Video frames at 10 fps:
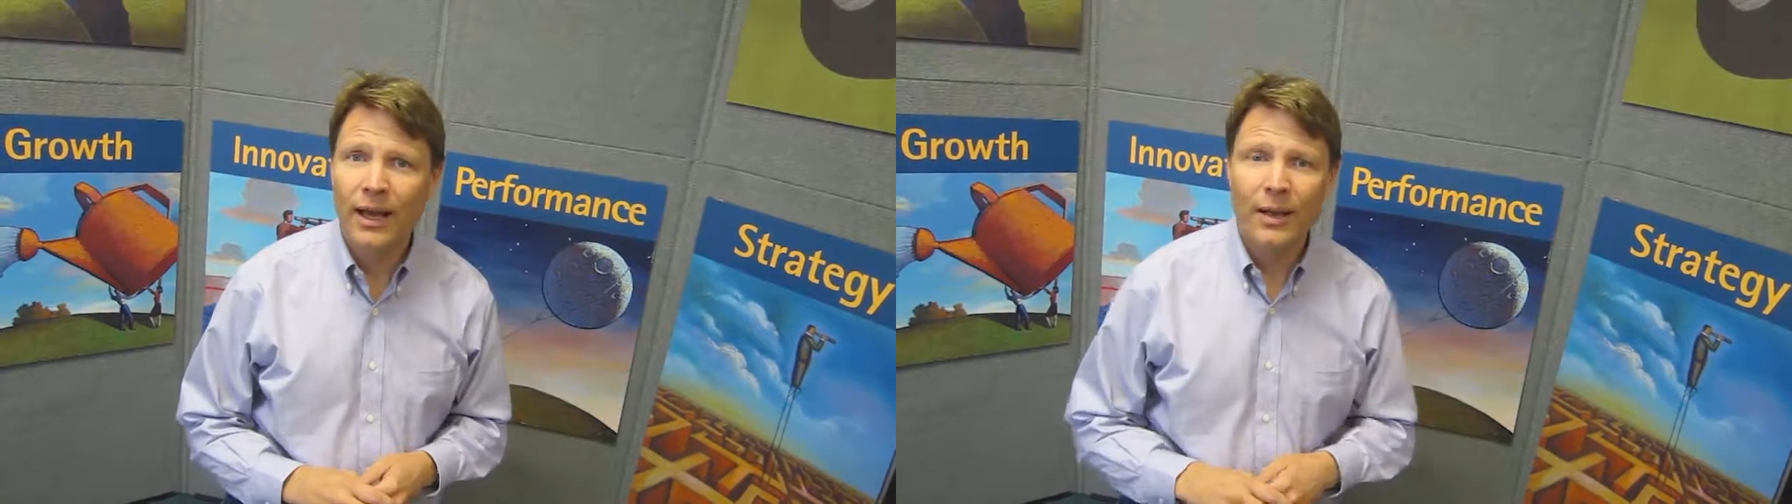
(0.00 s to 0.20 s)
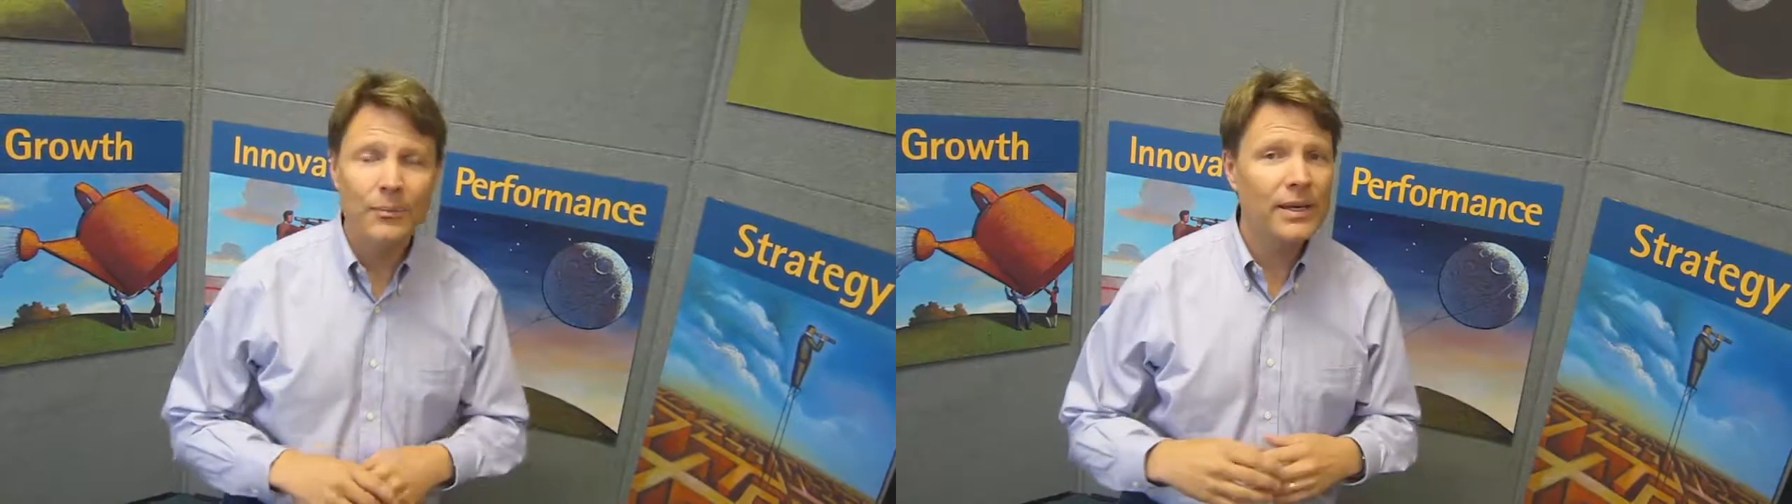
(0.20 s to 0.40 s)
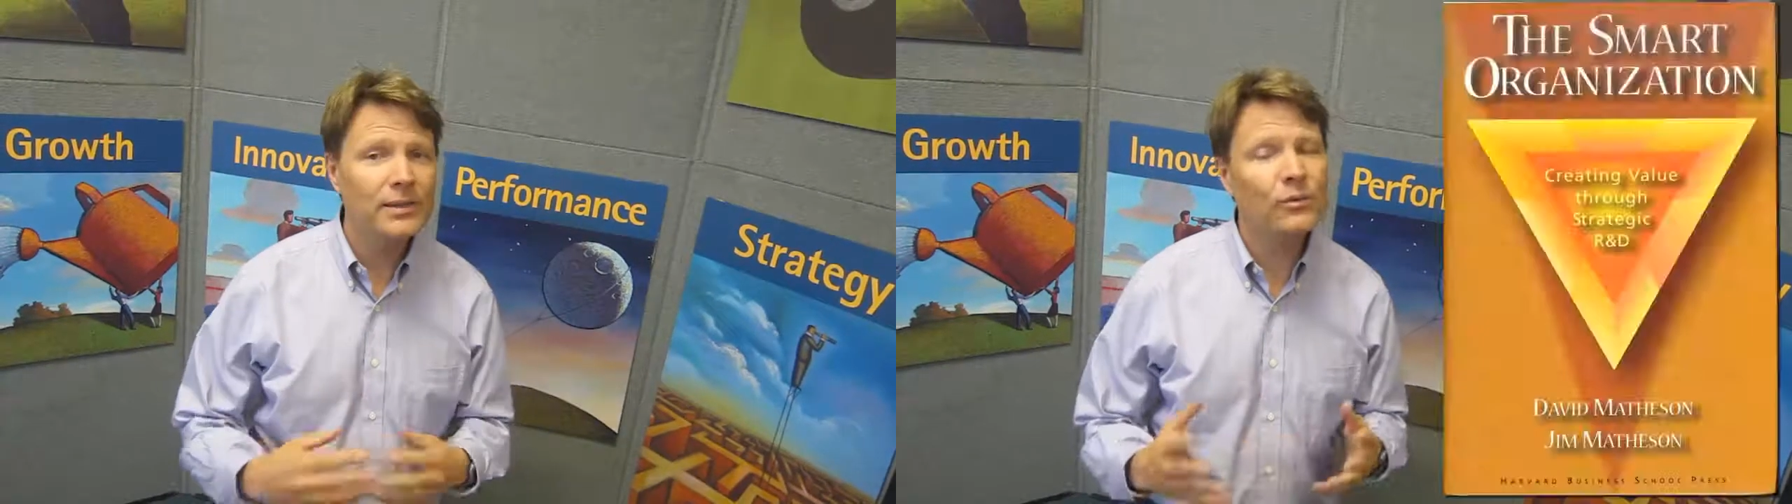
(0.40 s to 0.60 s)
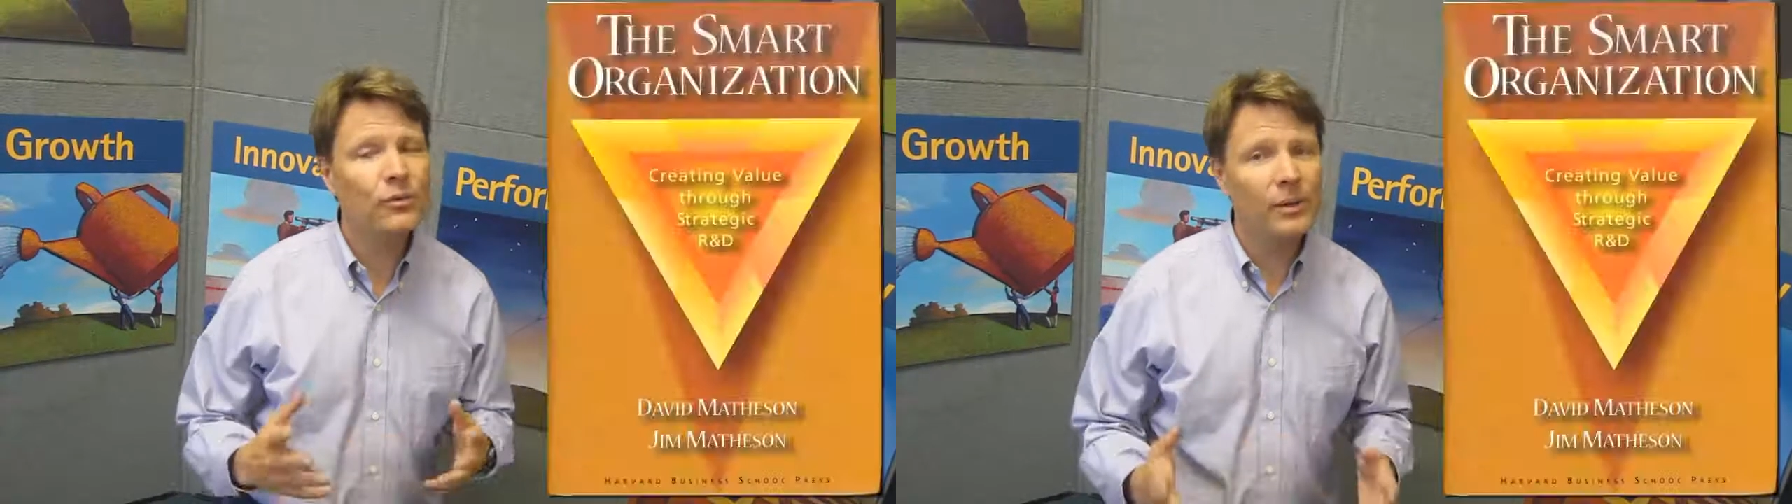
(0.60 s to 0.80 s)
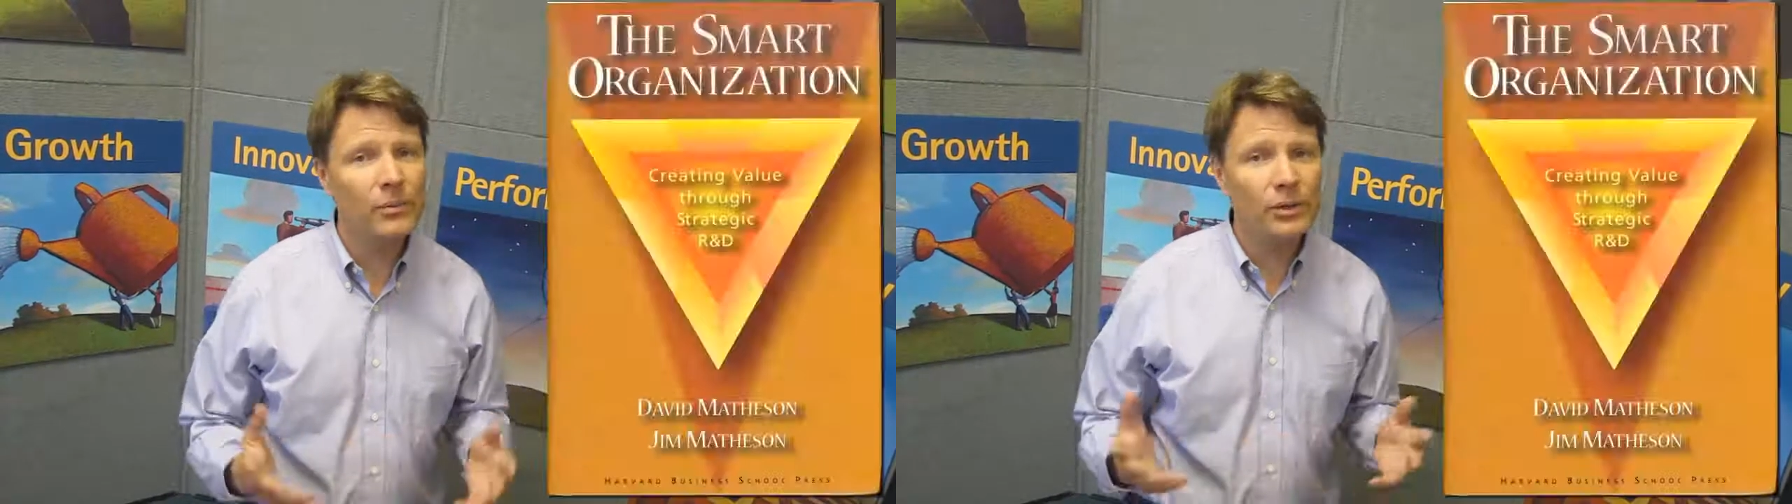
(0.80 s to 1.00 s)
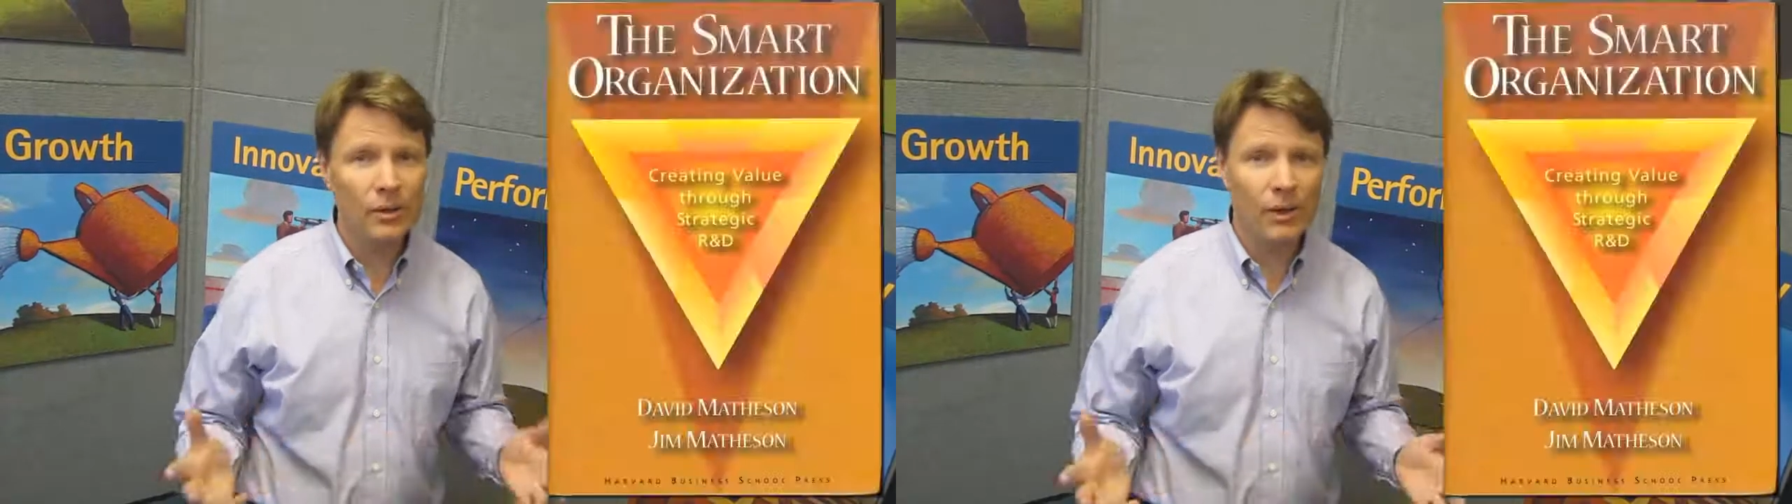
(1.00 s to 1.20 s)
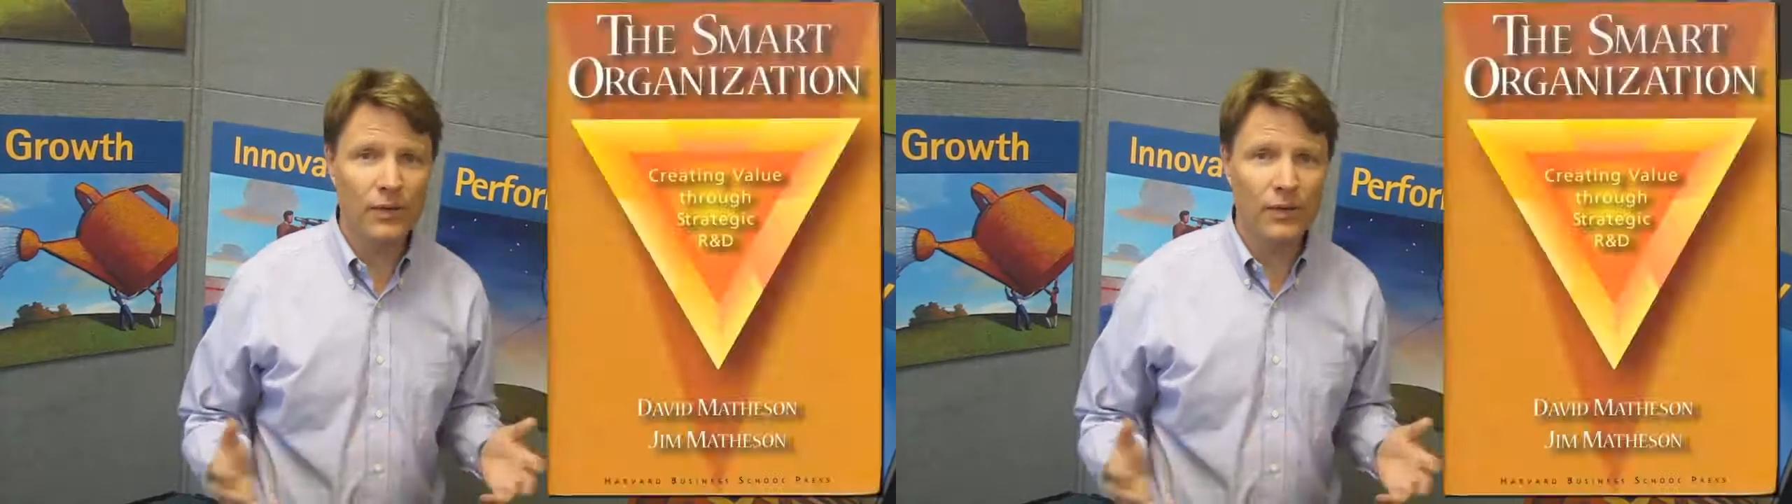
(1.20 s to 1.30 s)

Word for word: I'm best known for my book called